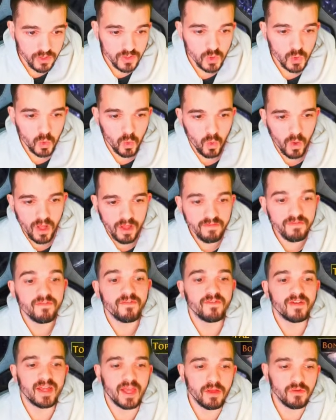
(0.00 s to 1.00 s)
we got 12
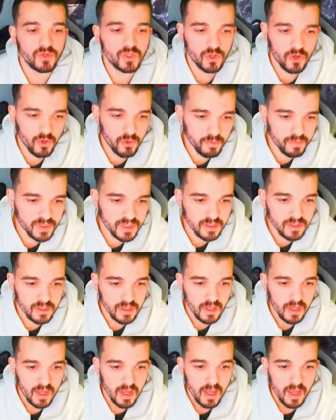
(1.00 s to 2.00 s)
Chaos Orbs,
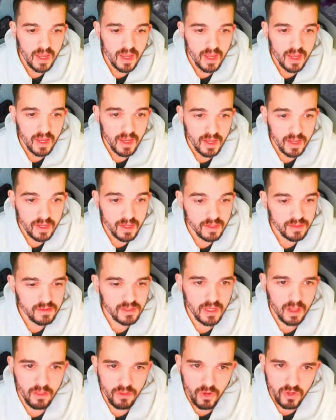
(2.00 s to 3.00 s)

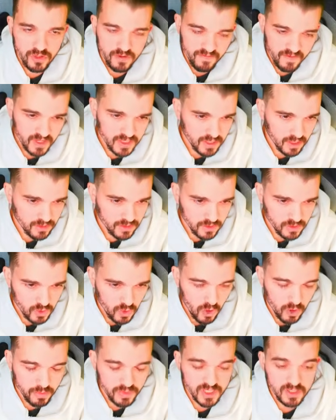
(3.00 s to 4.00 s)
and a lot of
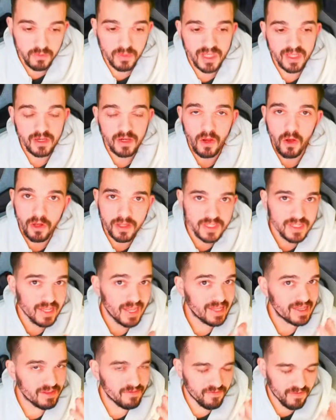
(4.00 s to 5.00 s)
Exalted Orbs. We didn't got
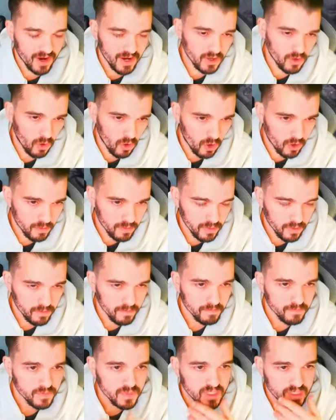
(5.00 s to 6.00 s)
a Divine Orb,
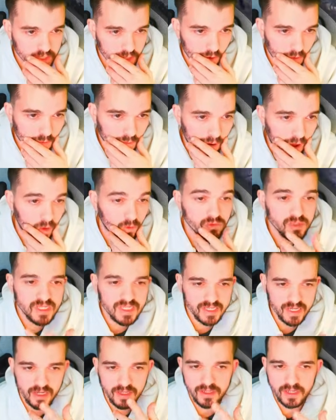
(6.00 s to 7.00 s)
so I
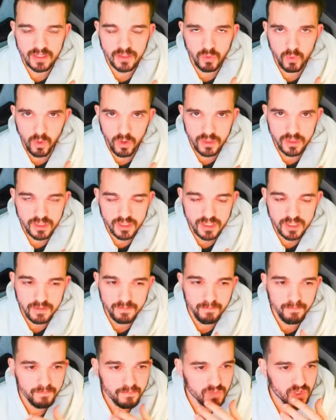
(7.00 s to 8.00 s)
would say that
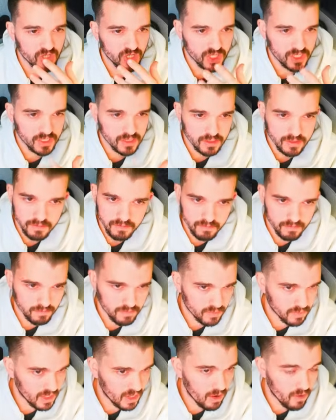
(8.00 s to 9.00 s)
was just
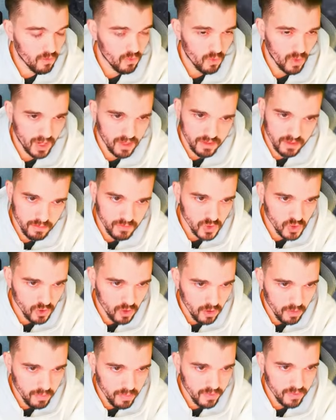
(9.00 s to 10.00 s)
a random
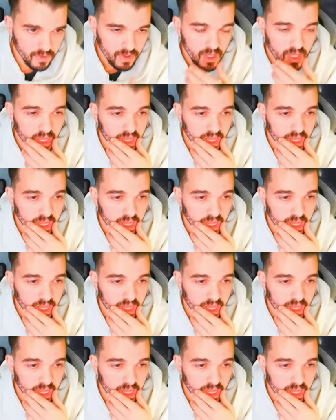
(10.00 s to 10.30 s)
drop.